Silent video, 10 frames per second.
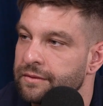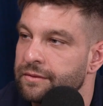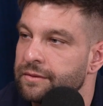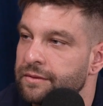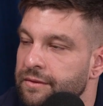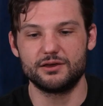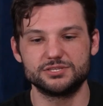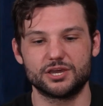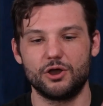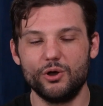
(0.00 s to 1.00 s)
in my mind, I
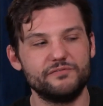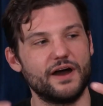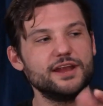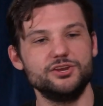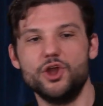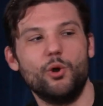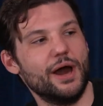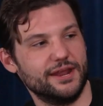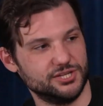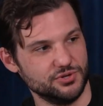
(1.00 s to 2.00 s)
was like, oh, if I know
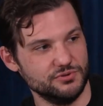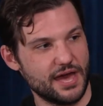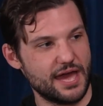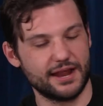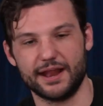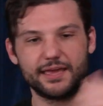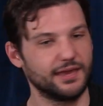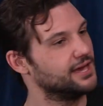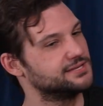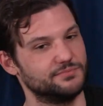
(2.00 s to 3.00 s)
how to do that and I
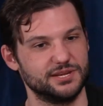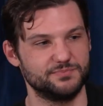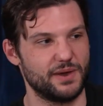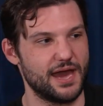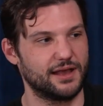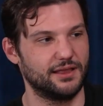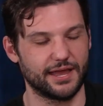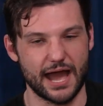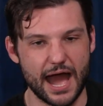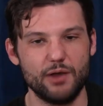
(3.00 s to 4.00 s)
can get somebody's back,
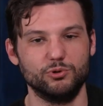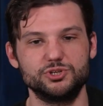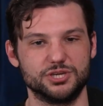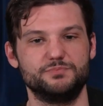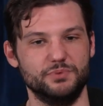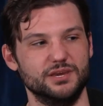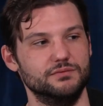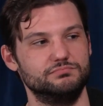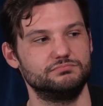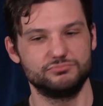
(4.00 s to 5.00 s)
like, I will just
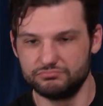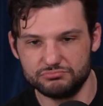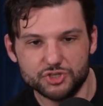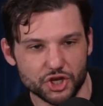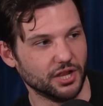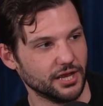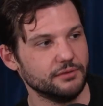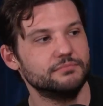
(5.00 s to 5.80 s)
be chilling.